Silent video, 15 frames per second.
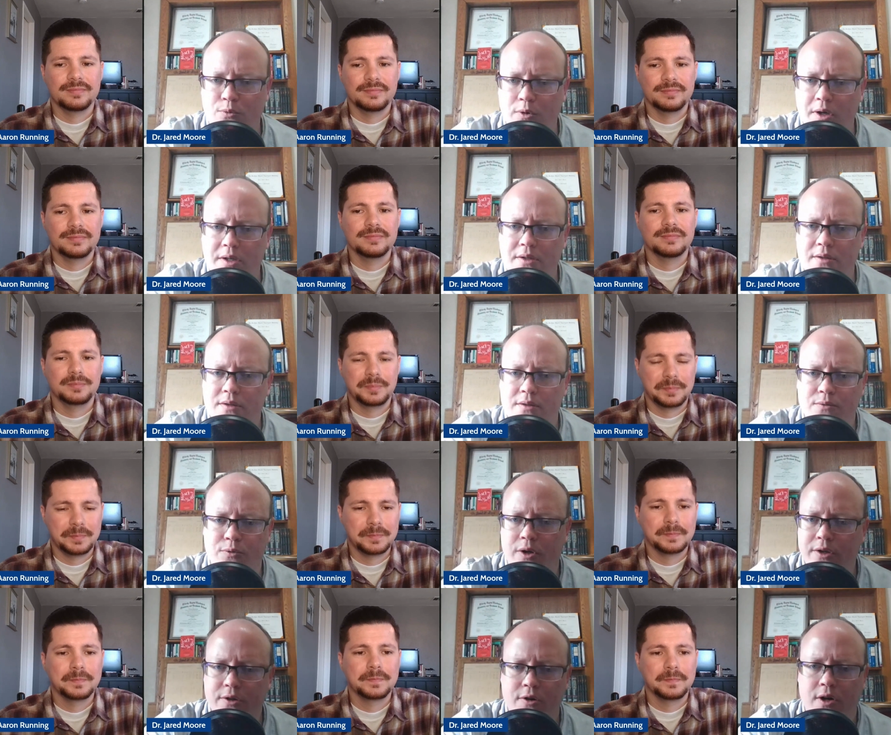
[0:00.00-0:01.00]
Speaker 1: run
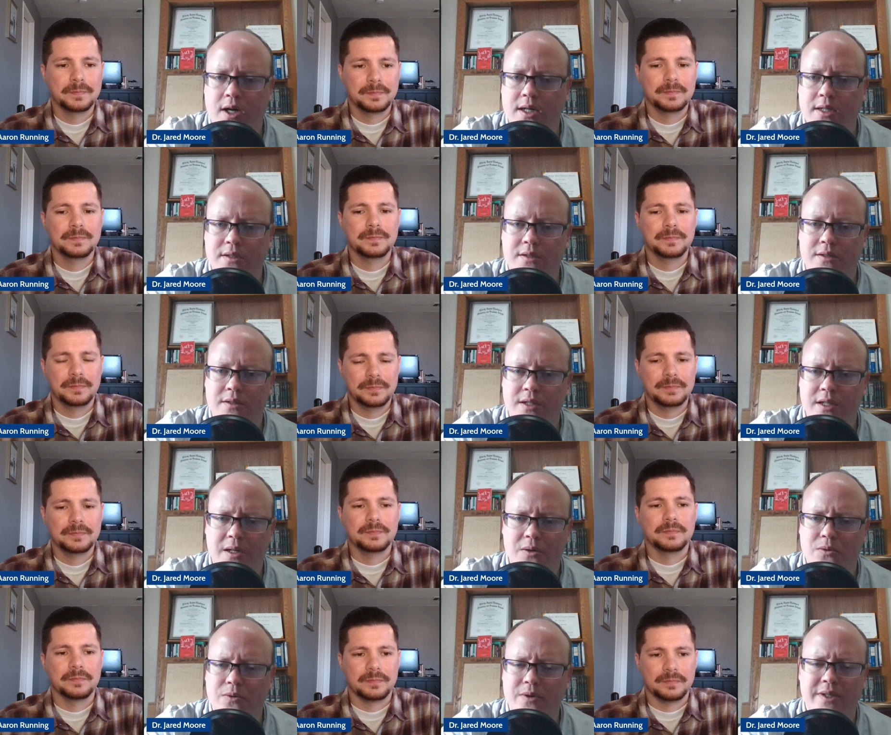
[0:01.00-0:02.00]
run to Christ, you
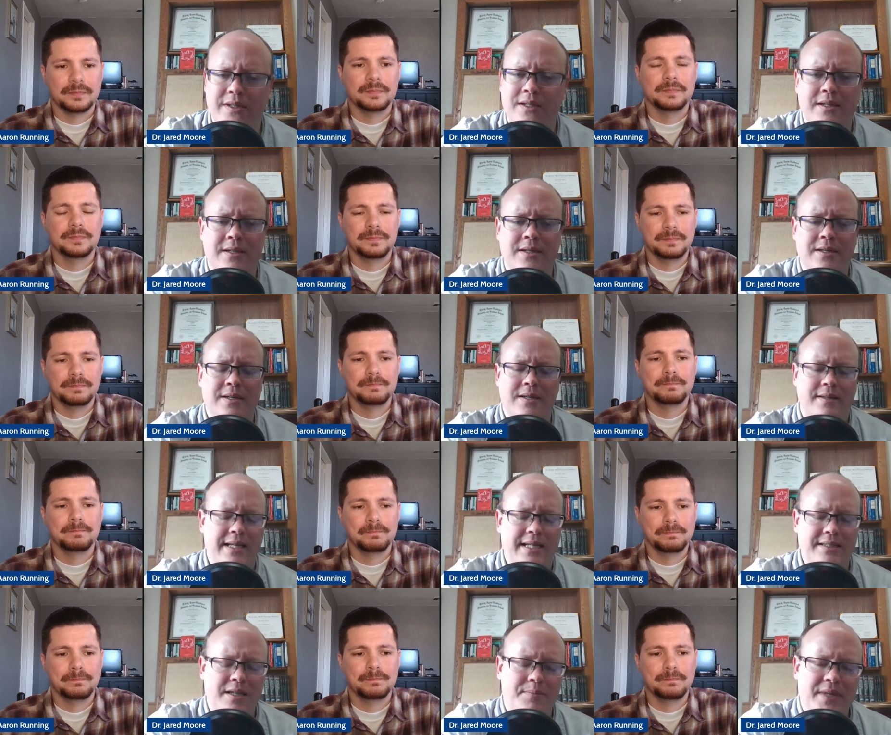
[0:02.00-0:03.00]
know. Mm-hmm. And
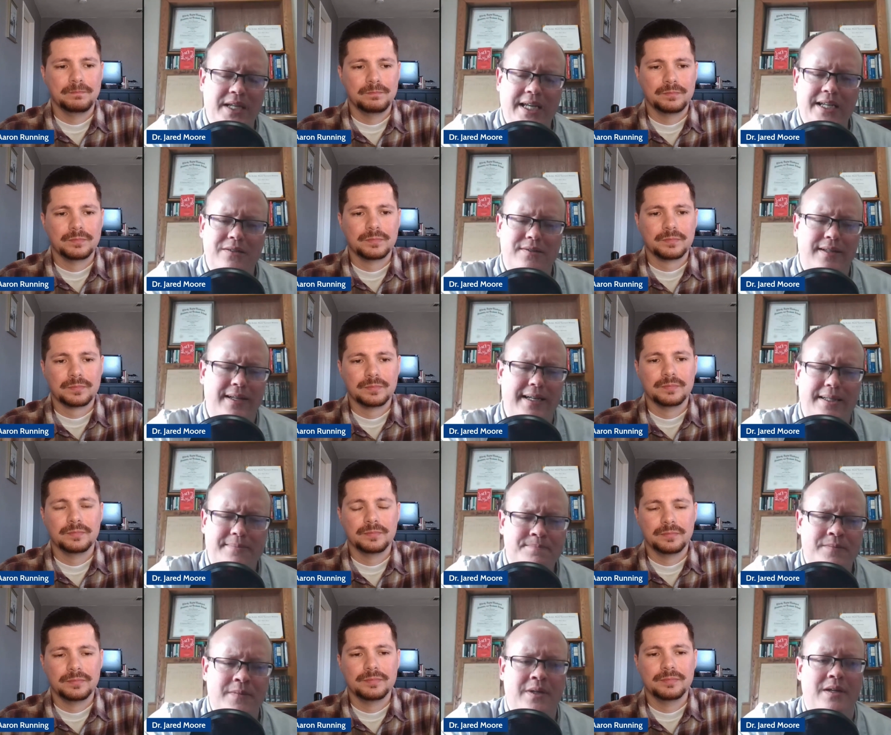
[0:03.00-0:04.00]
that's something else. Like,
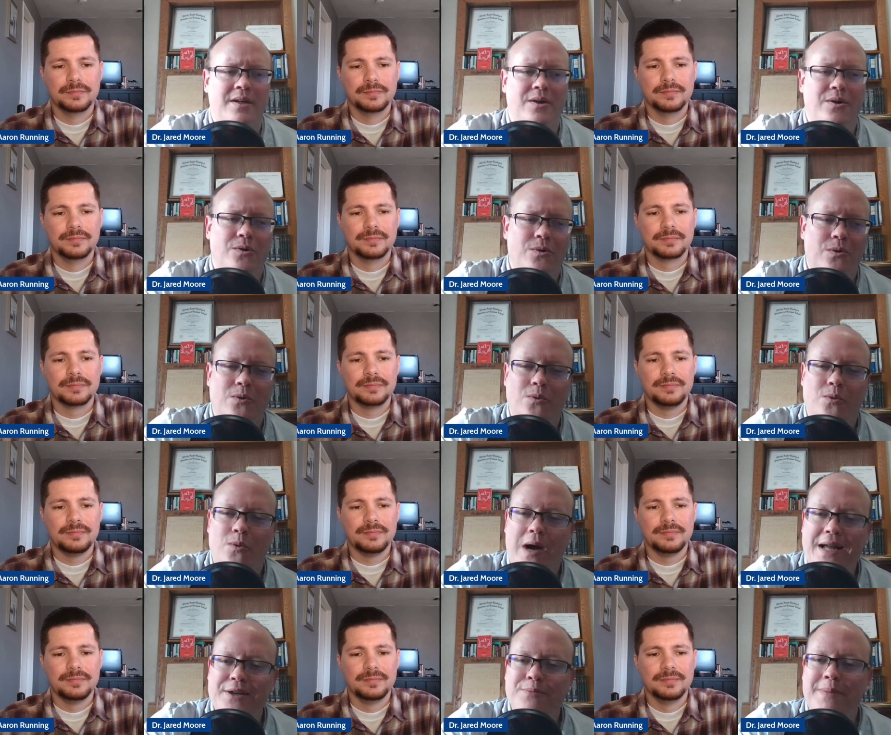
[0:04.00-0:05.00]

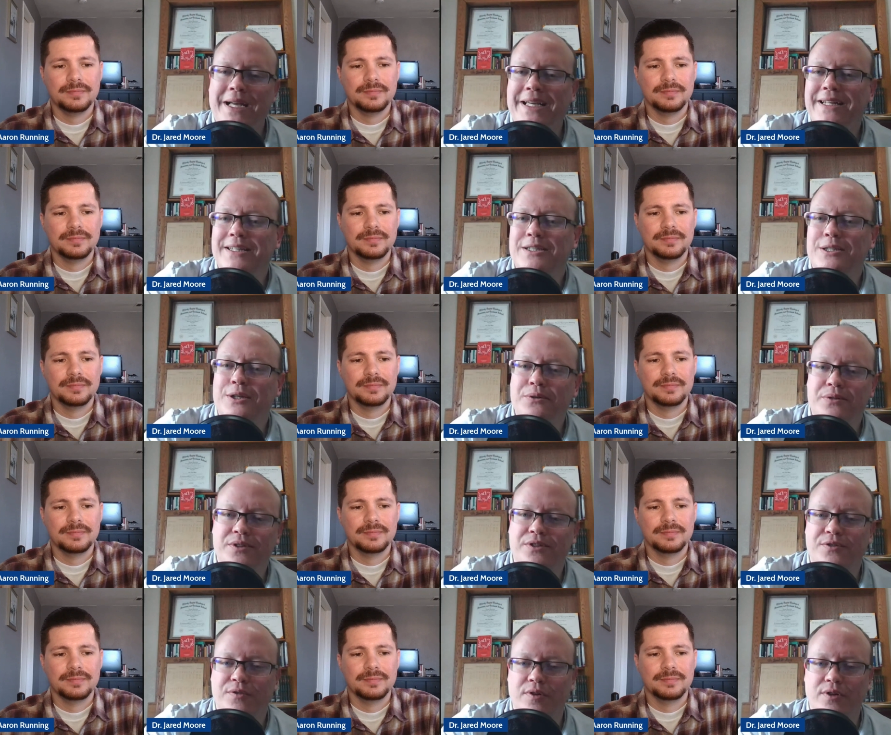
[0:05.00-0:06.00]
why are you making
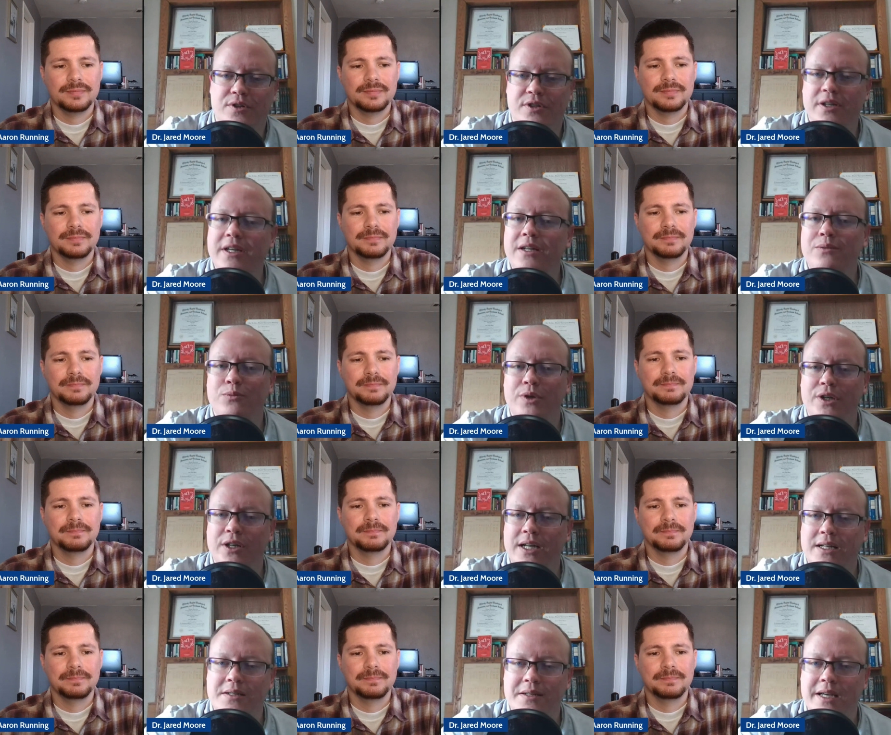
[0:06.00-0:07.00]
excuses for your sin when you
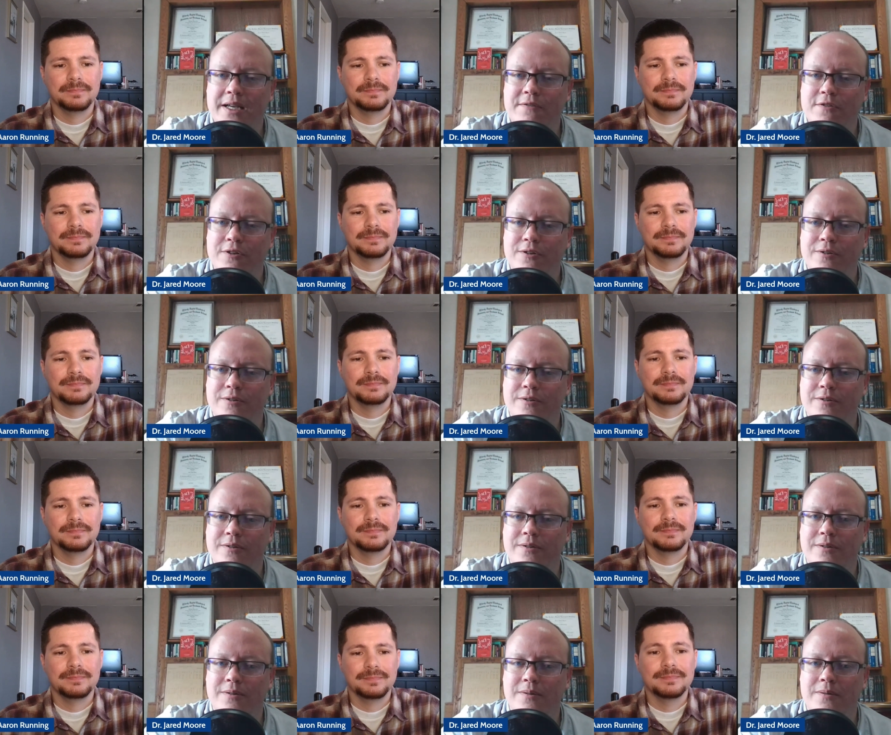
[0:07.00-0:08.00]
got a Savior?
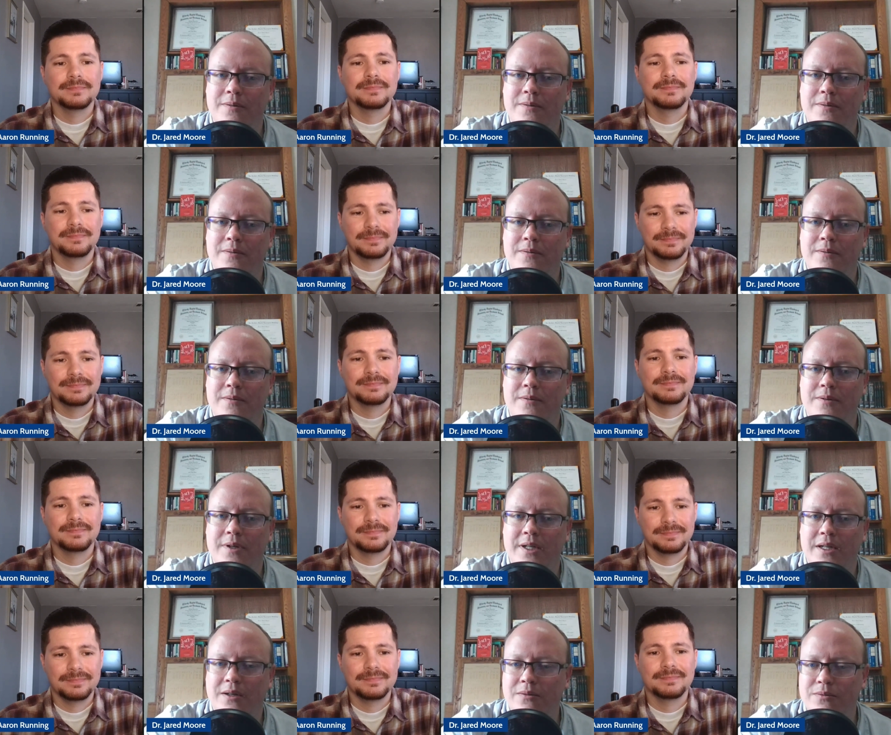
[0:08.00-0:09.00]

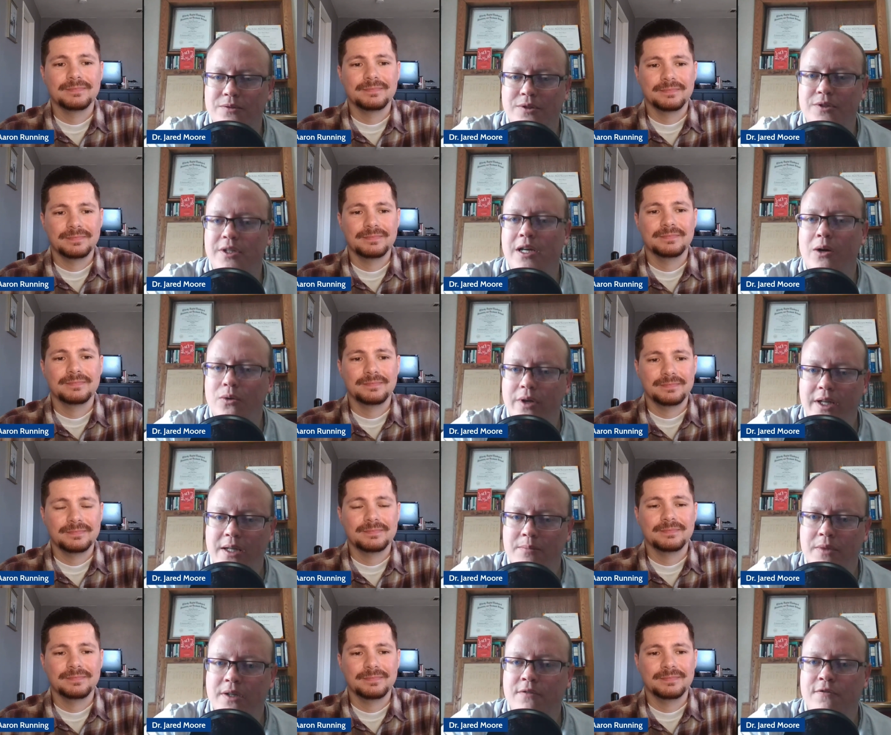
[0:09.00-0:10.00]
You know, just go to
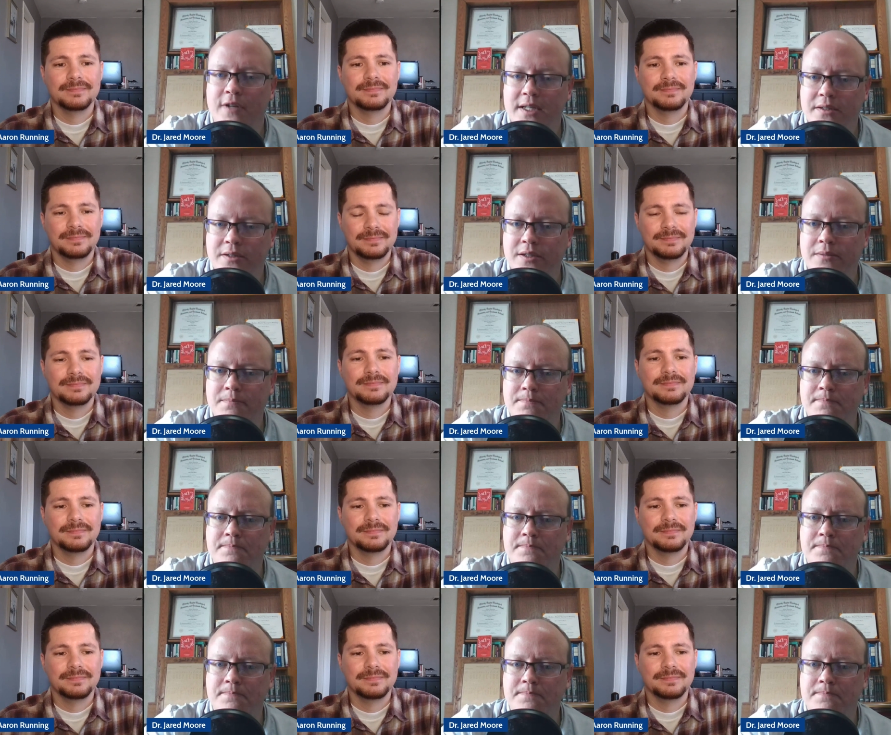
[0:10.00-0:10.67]
Him, confess it.